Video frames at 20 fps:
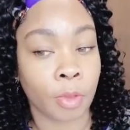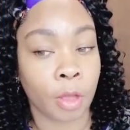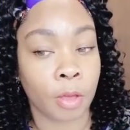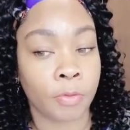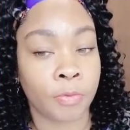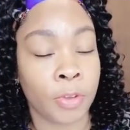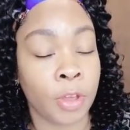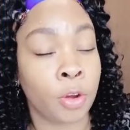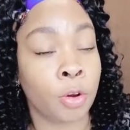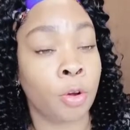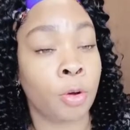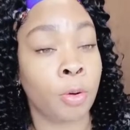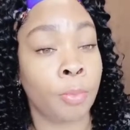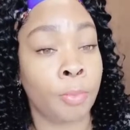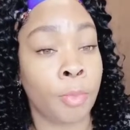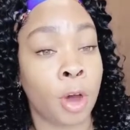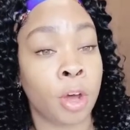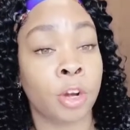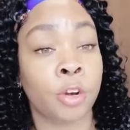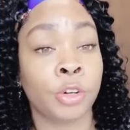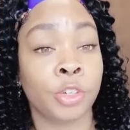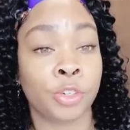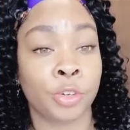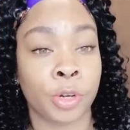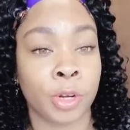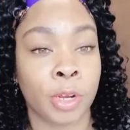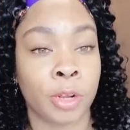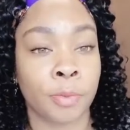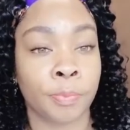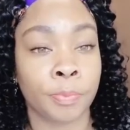fetal
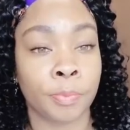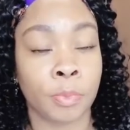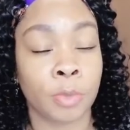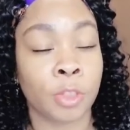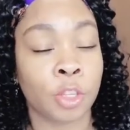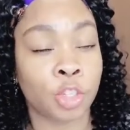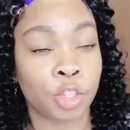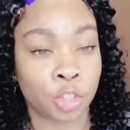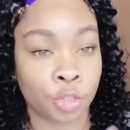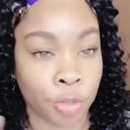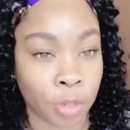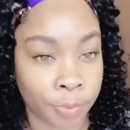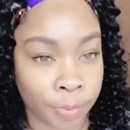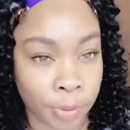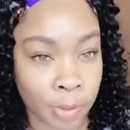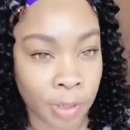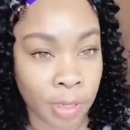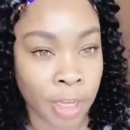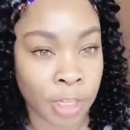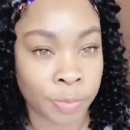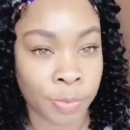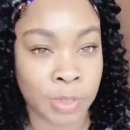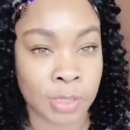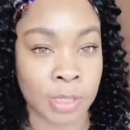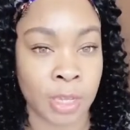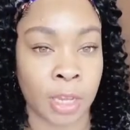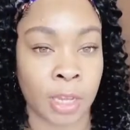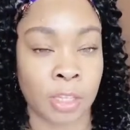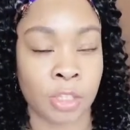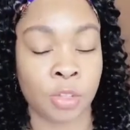monitoring, the strip, as we
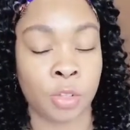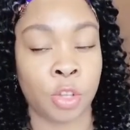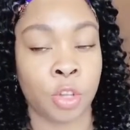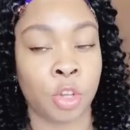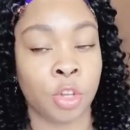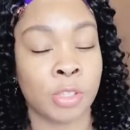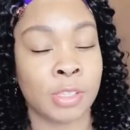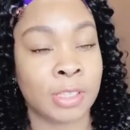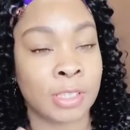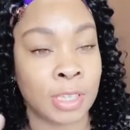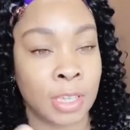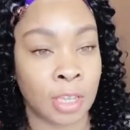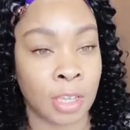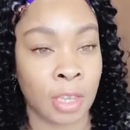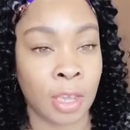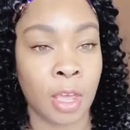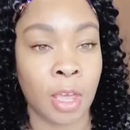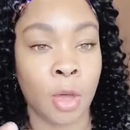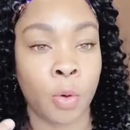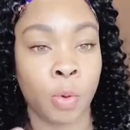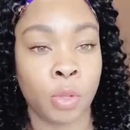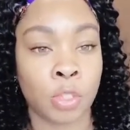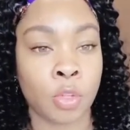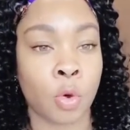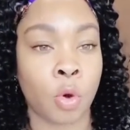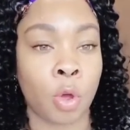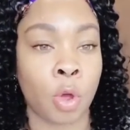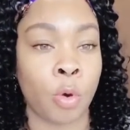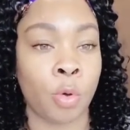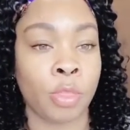say, so that you can see what's
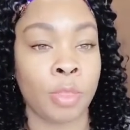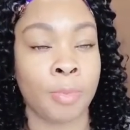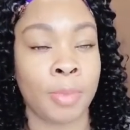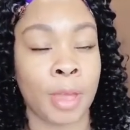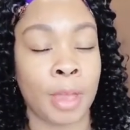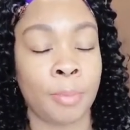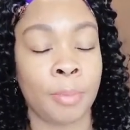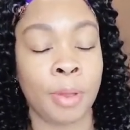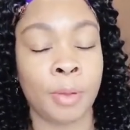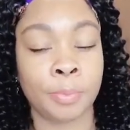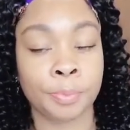going on with the baby.